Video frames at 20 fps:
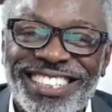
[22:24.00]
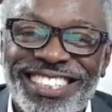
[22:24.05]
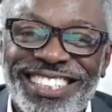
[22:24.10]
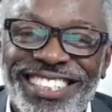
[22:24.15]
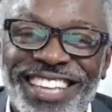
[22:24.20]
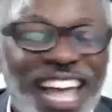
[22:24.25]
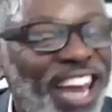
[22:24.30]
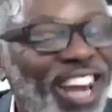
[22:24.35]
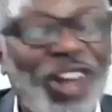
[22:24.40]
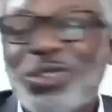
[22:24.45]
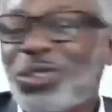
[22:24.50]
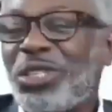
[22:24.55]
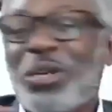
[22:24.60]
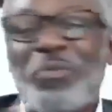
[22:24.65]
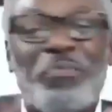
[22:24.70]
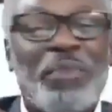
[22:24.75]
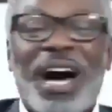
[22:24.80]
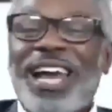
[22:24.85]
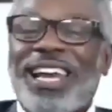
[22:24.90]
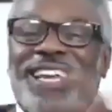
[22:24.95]
Hello,
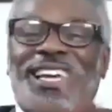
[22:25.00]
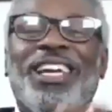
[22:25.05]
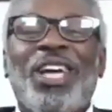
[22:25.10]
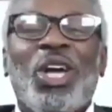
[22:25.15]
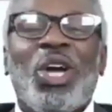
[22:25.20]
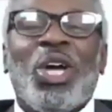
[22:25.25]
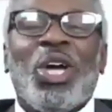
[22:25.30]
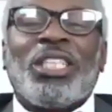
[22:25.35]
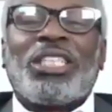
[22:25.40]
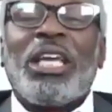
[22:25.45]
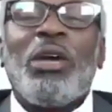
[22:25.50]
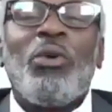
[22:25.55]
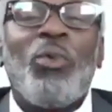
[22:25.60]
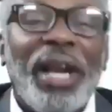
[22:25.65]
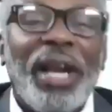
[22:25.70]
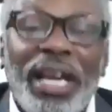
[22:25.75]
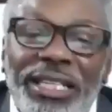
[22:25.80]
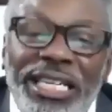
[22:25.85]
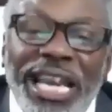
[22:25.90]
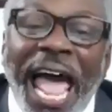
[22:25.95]
somebody. See,
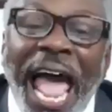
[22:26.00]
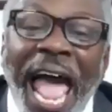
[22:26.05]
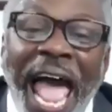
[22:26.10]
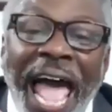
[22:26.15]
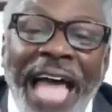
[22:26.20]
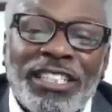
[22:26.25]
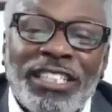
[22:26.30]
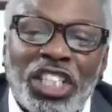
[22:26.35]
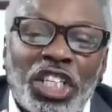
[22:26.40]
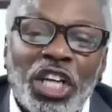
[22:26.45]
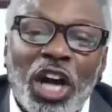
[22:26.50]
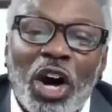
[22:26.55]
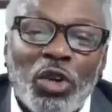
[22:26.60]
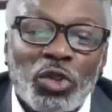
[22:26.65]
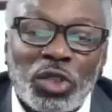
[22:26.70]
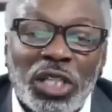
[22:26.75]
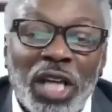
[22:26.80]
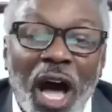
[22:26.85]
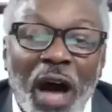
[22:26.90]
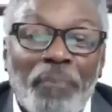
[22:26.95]
when a dad
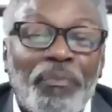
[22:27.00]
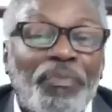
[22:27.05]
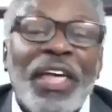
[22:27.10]
shows up,